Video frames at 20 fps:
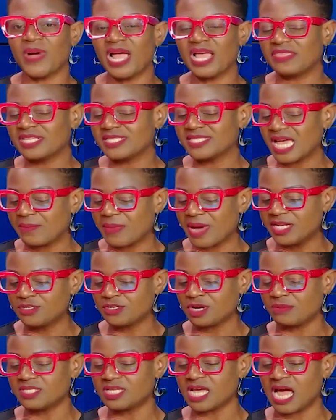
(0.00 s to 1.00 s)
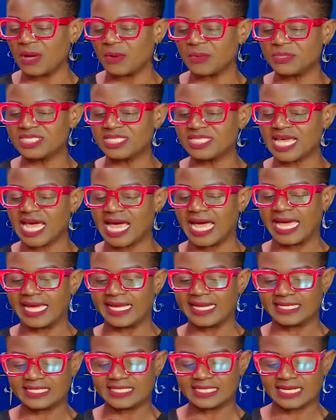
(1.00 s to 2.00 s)
the time I dropped out,
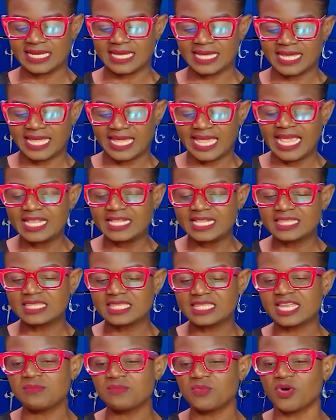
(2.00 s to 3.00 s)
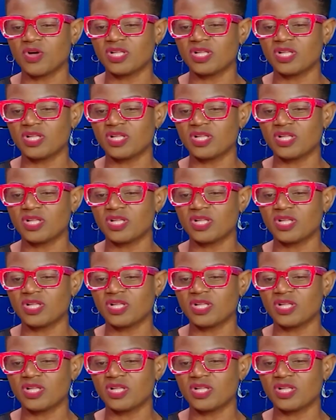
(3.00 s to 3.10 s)
and in 3 months I